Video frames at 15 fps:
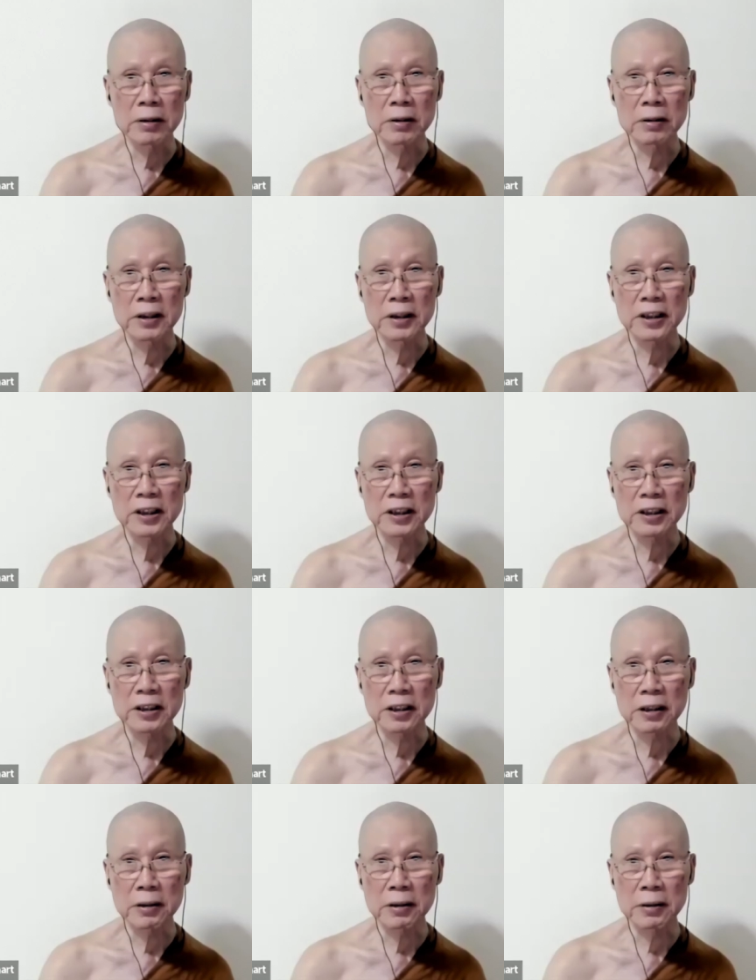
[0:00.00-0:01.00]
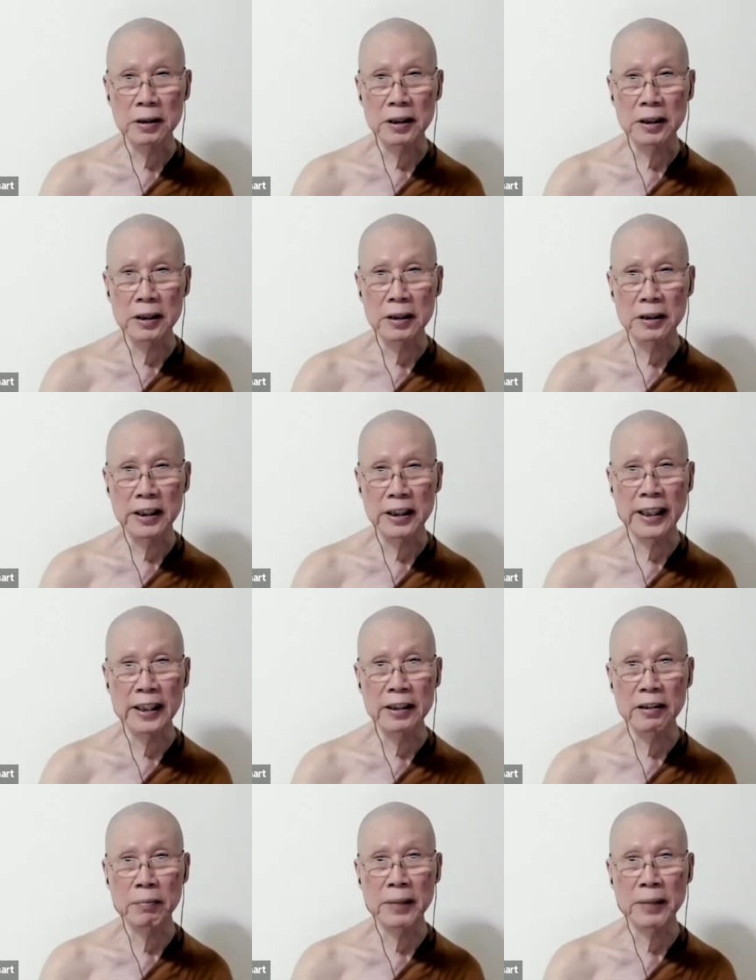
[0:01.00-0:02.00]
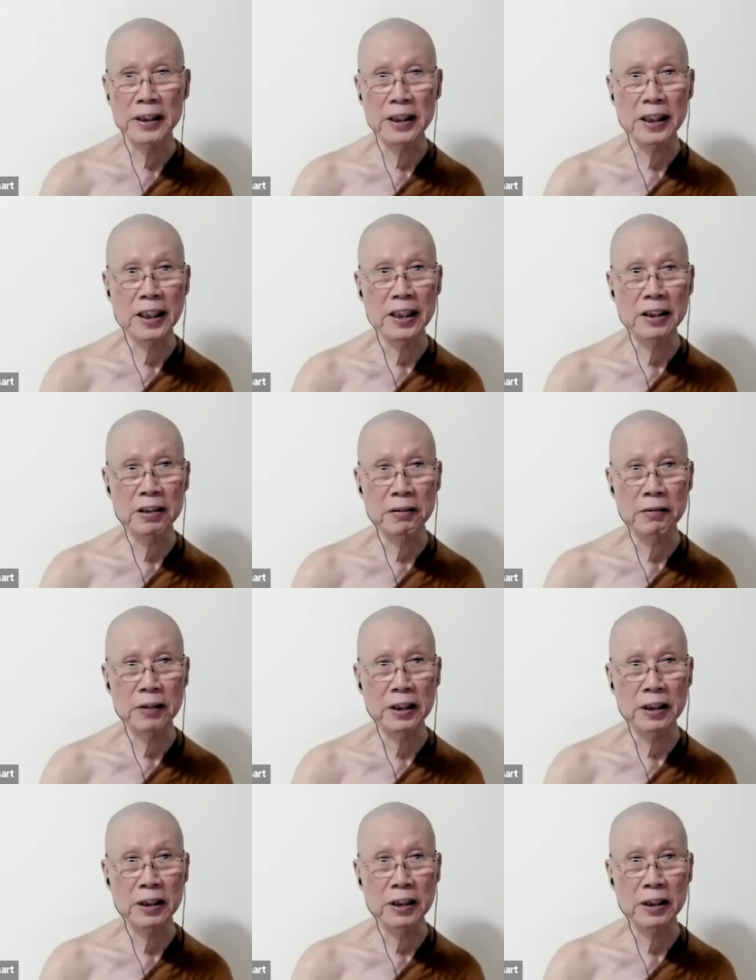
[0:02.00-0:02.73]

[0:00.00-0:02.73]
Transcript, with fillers: You, this is the, the the end of meditation.